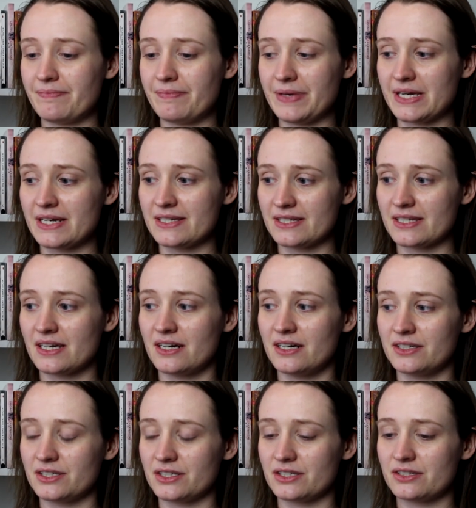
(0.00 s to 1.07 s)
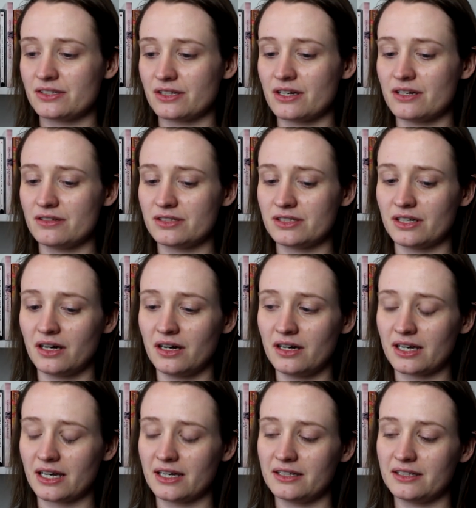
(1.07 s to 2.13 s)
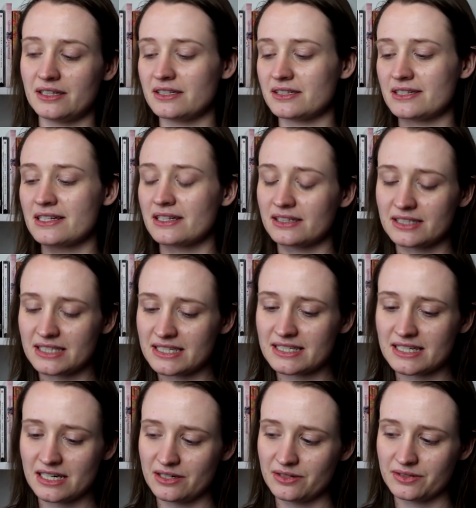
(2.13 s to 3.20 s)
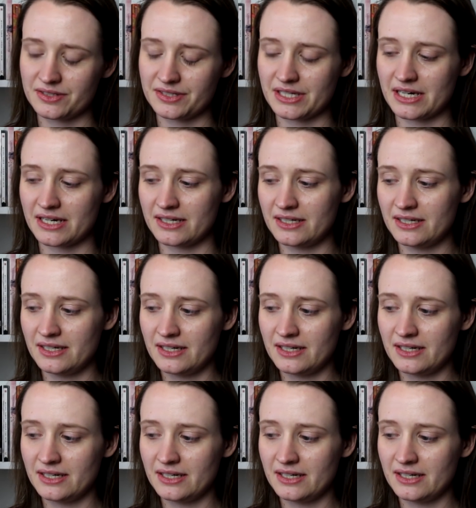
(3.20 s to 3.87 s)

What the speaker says: because they are just so stark, and there's little details that